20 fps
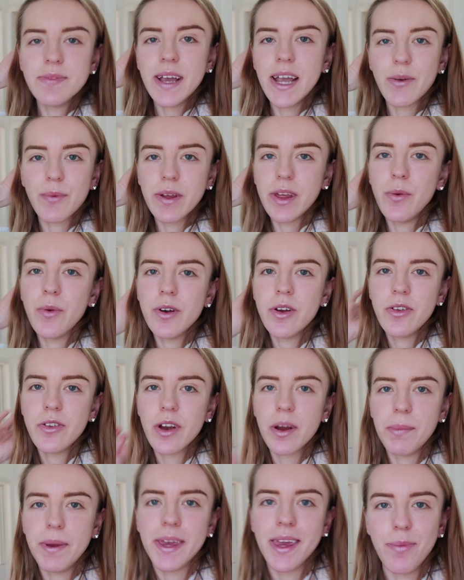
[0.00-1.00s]
I really want to
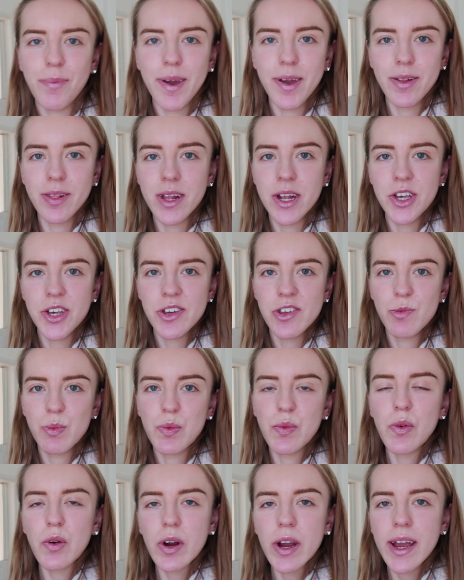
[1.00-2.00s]
start making my own lunches
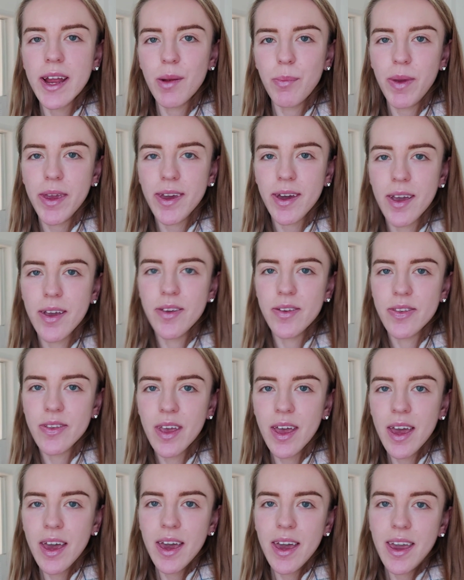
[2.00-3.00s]
beforehand because
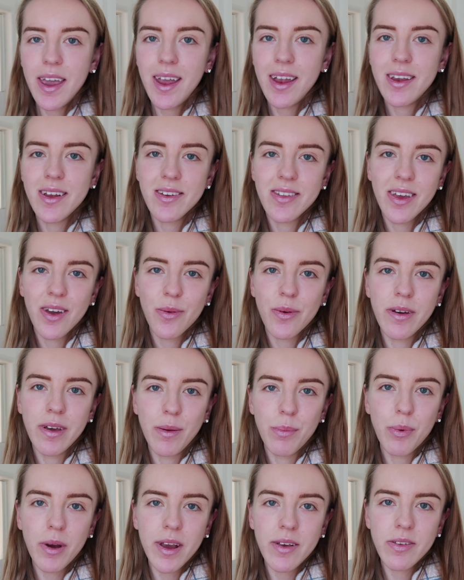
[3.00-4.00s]
it does get really
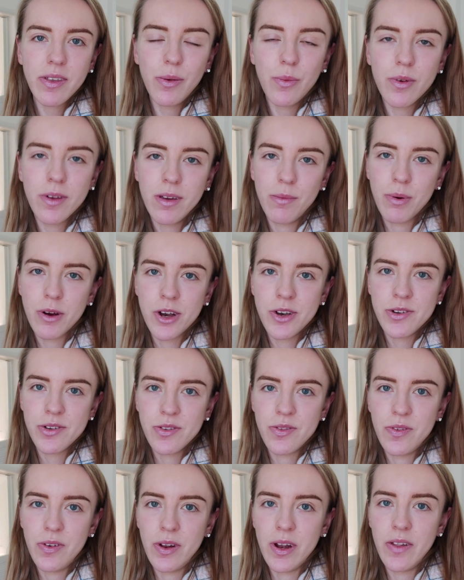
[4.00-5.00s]
pricey when you
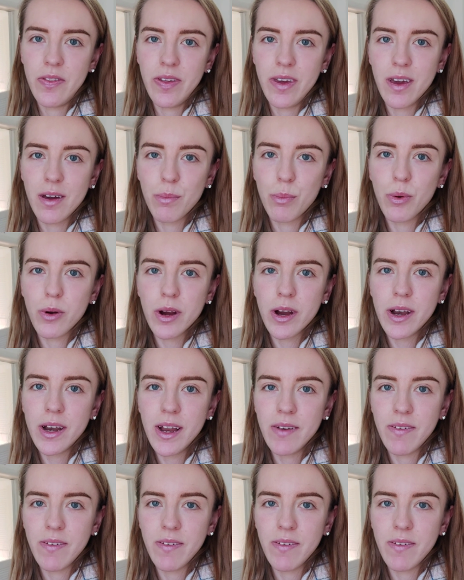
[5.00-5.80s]
purchase food at the airport.